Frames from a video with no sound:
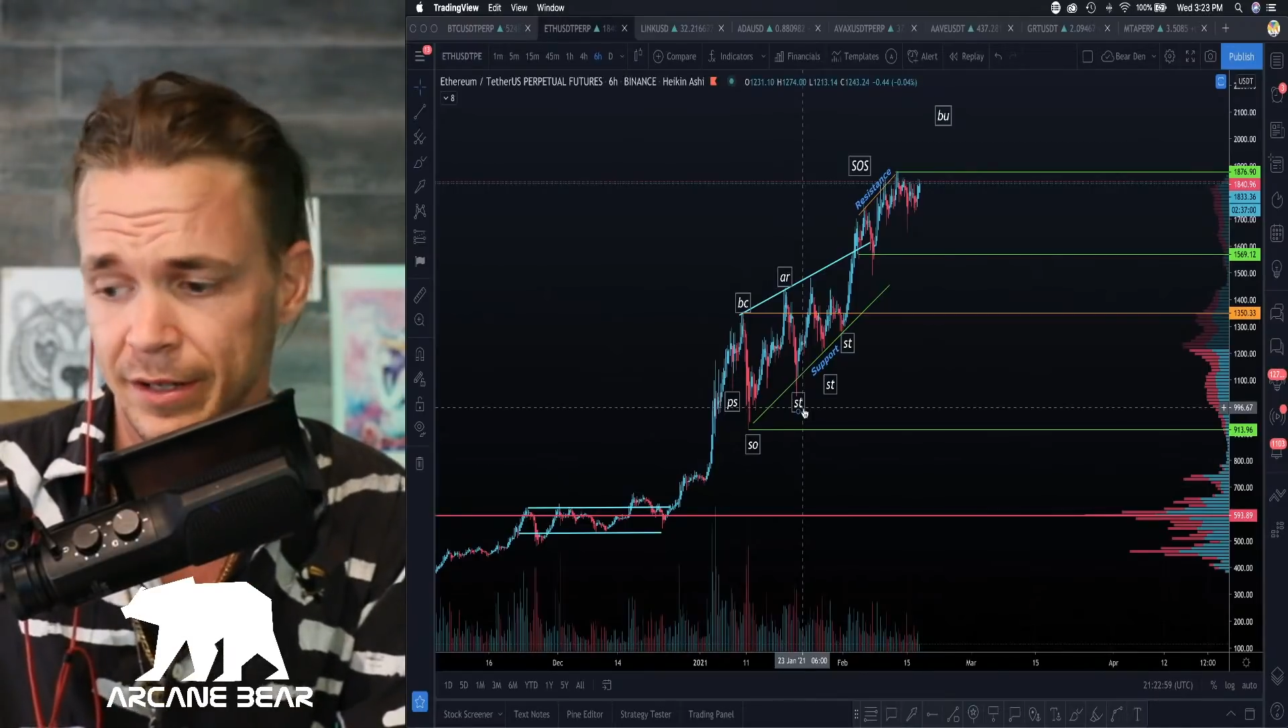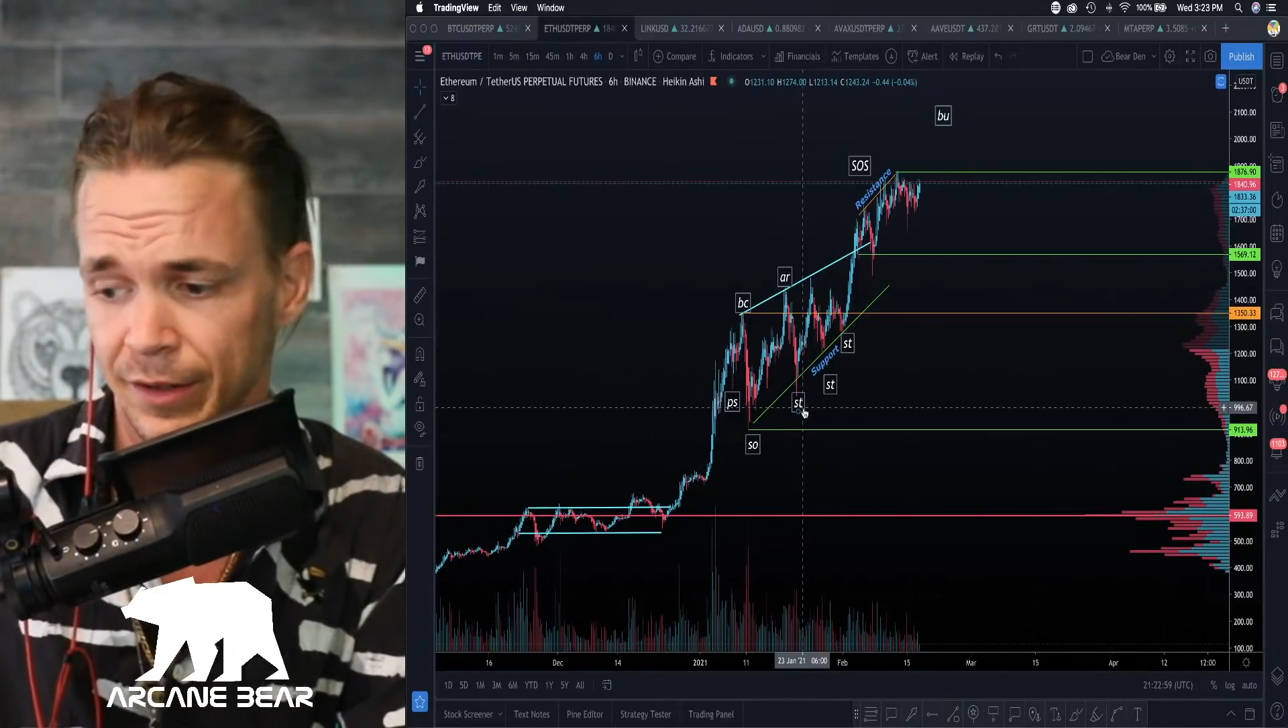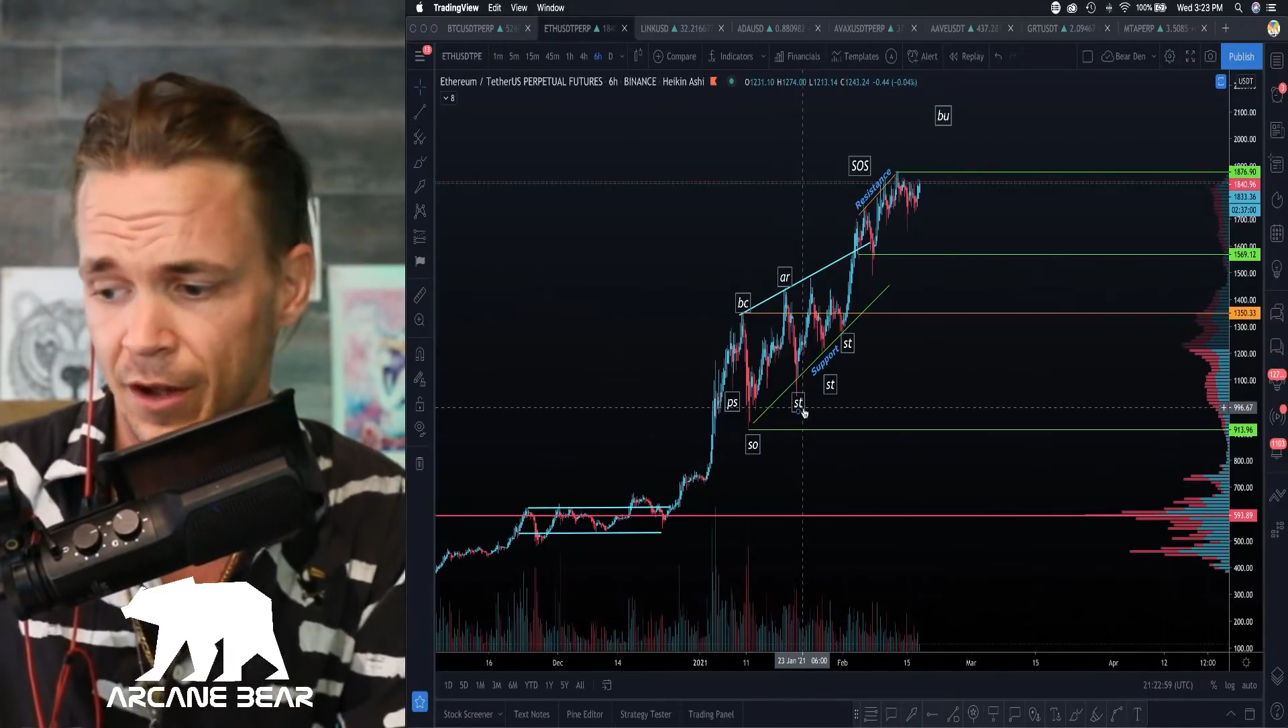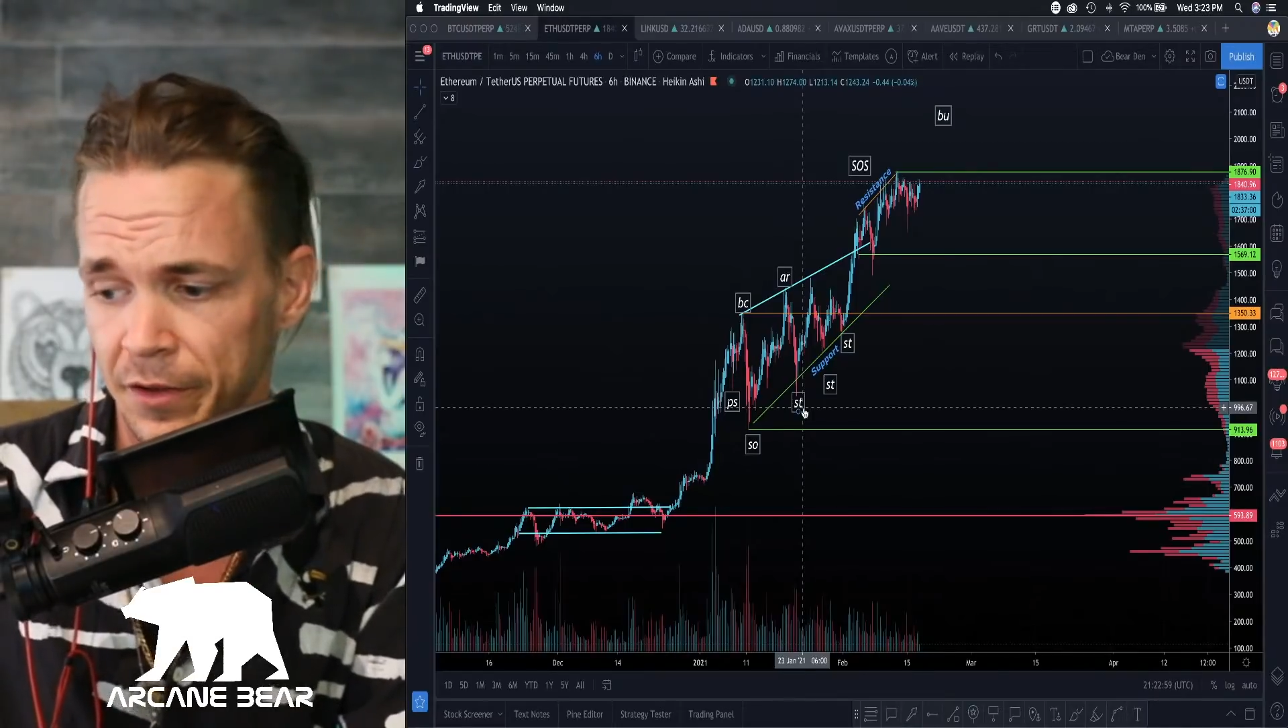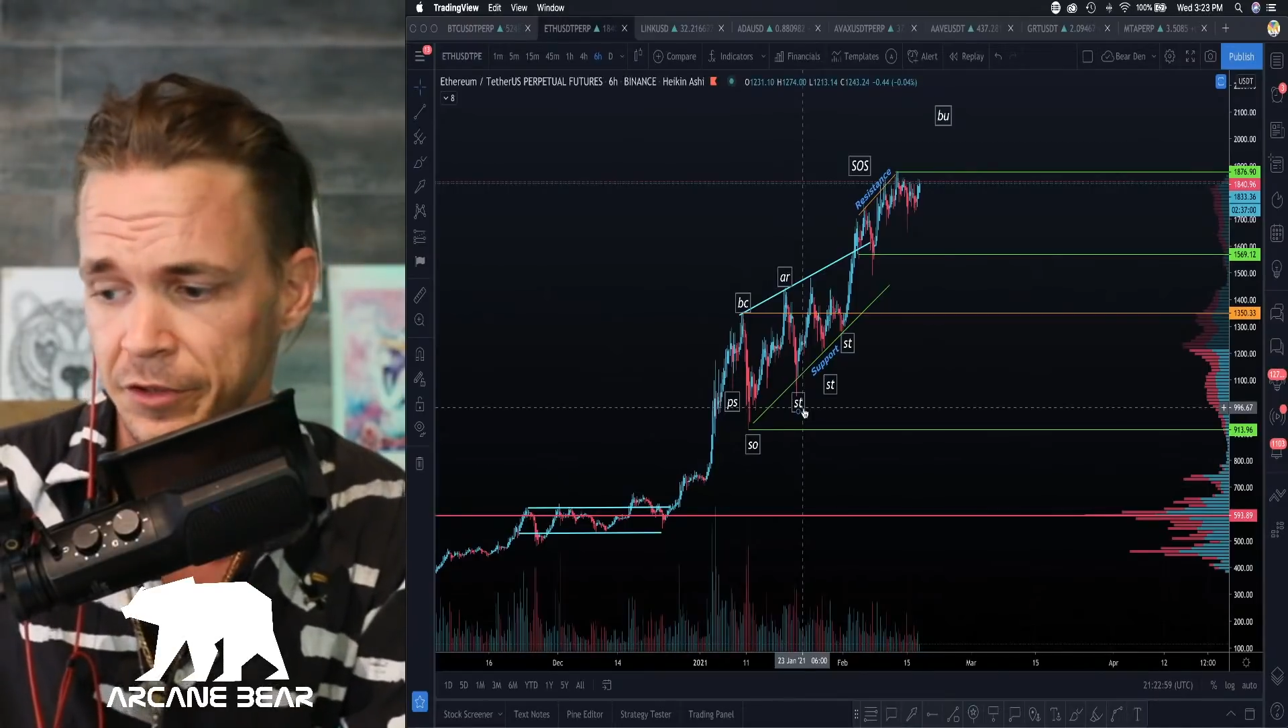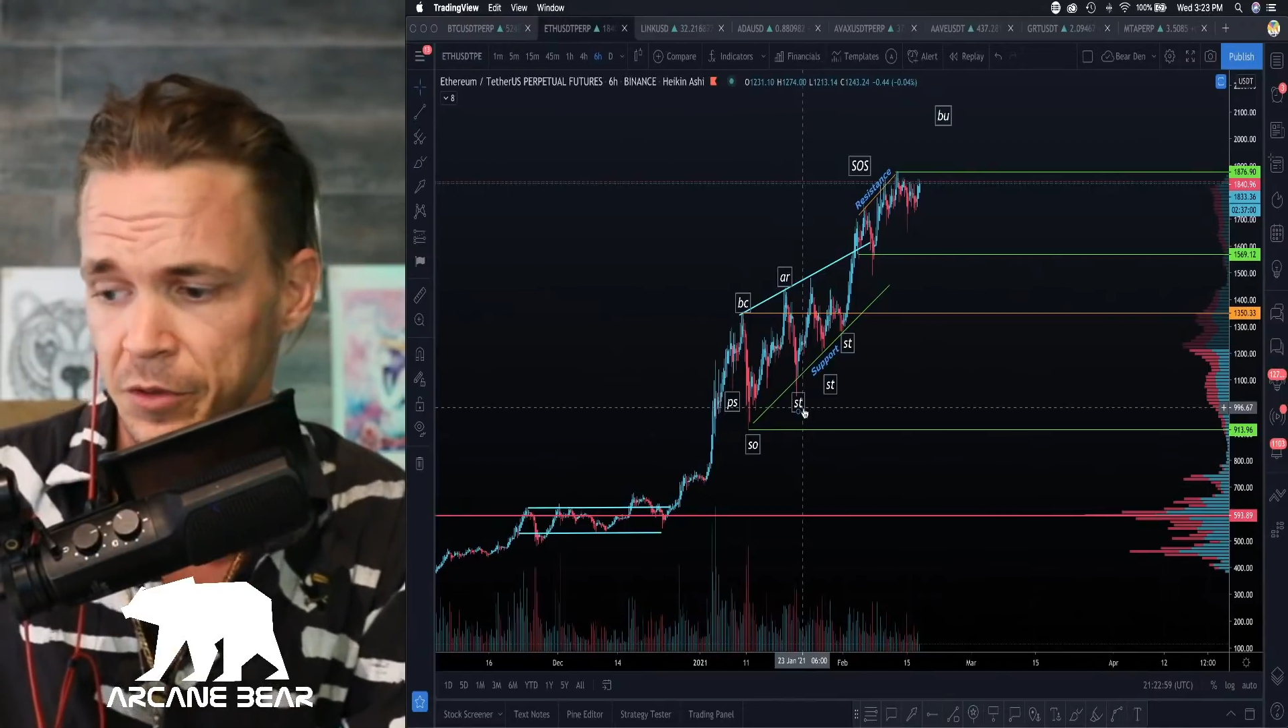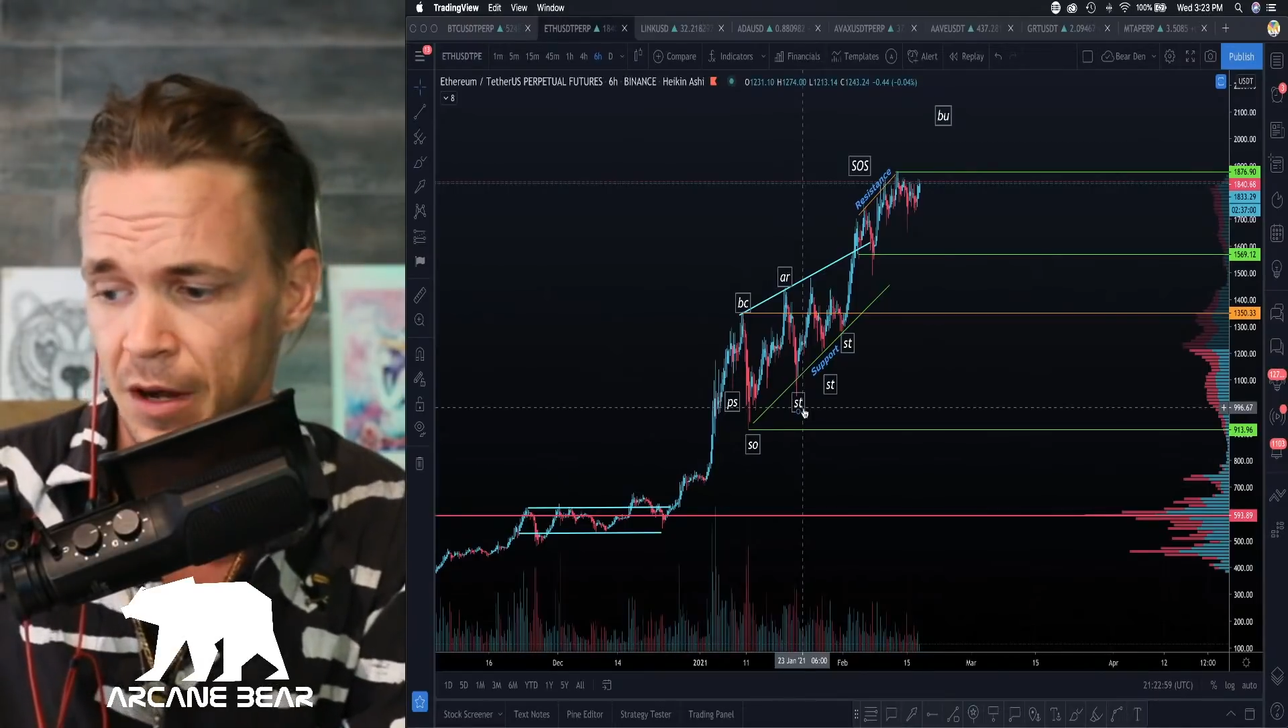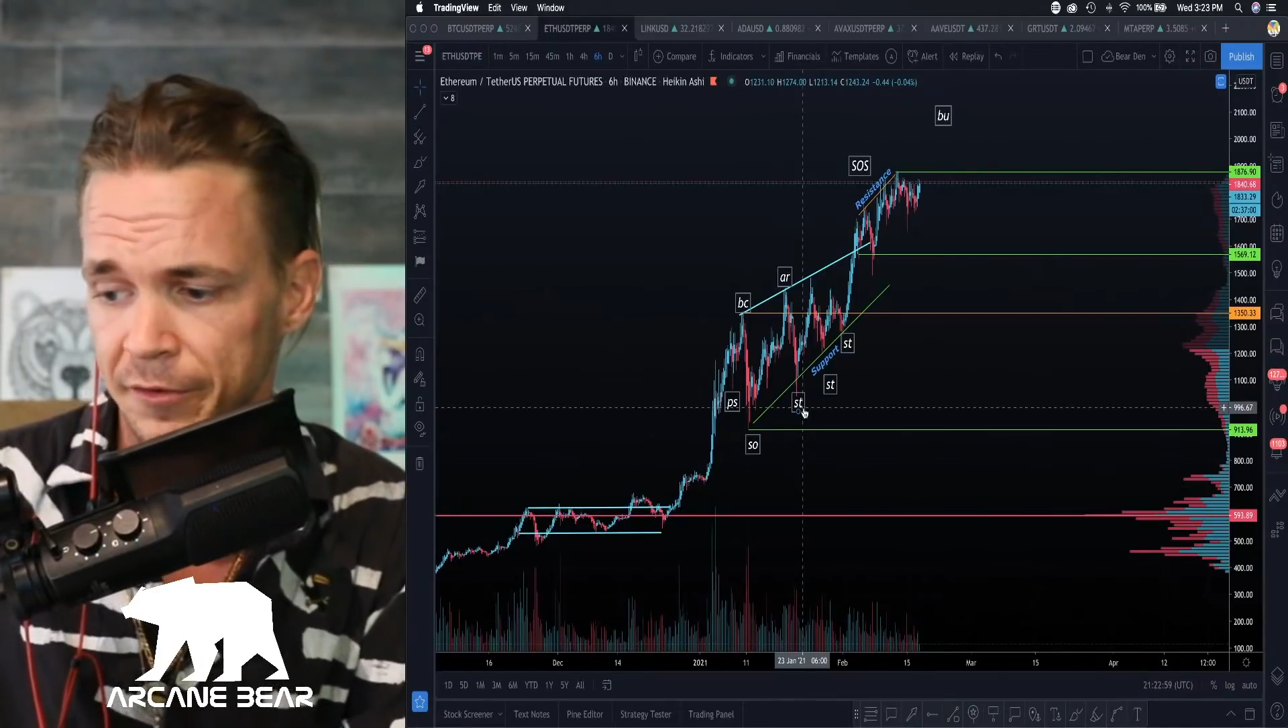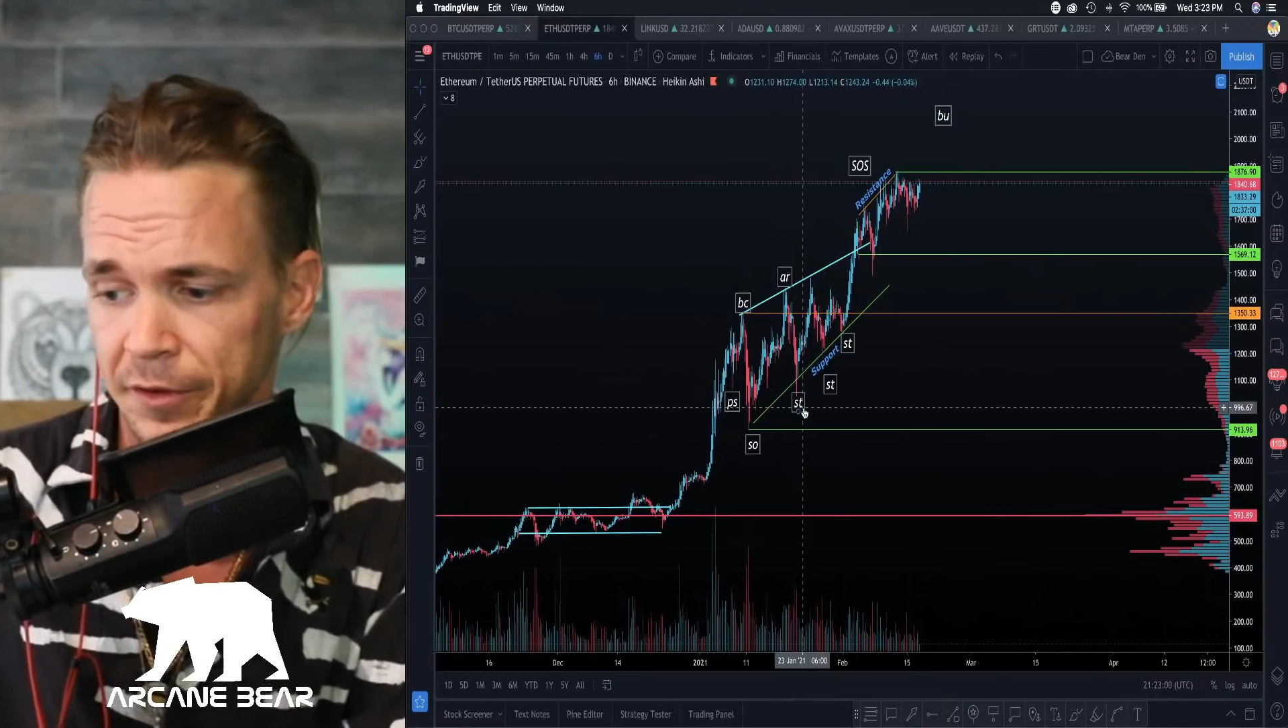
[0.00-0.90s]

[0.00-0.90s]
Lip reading: laws too often,